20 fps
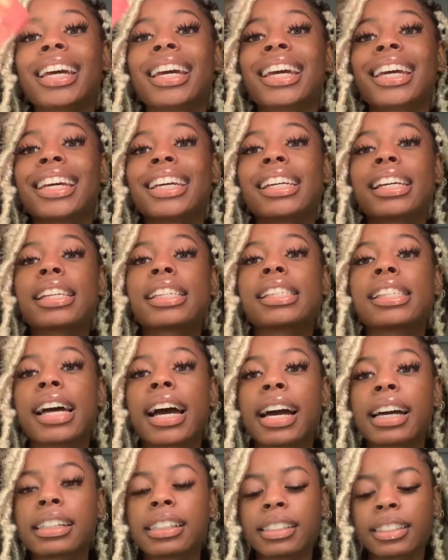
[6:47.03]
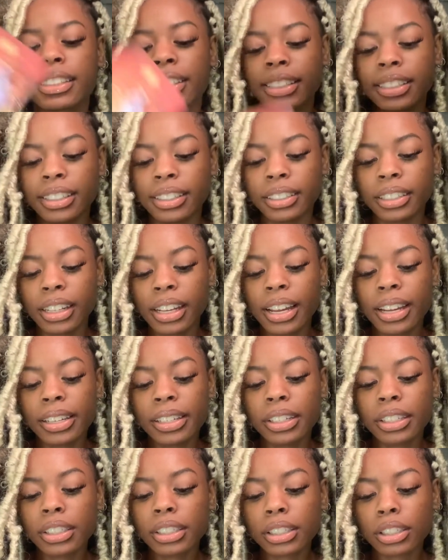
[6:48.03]
Exactly.
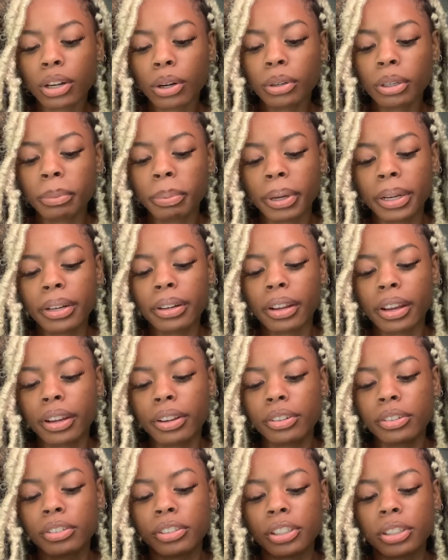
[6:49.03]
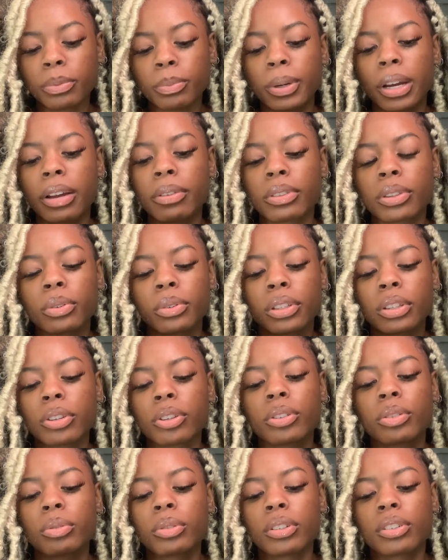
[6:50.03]
This is codependent energies. We have
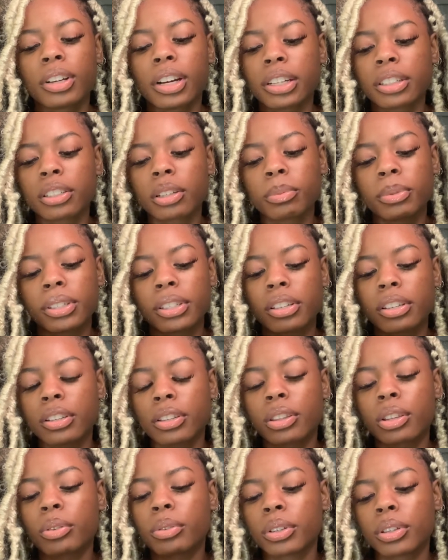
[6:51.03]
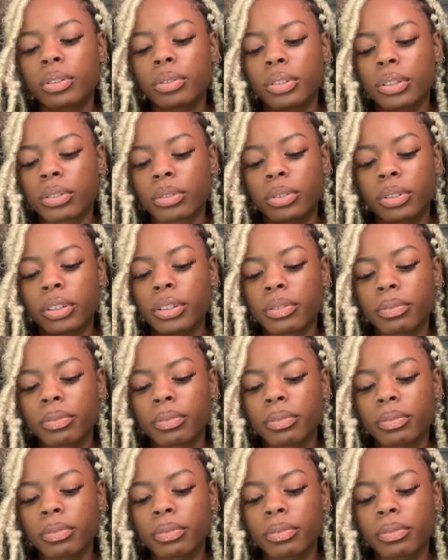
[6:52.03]
333. You guys could be seeing 333.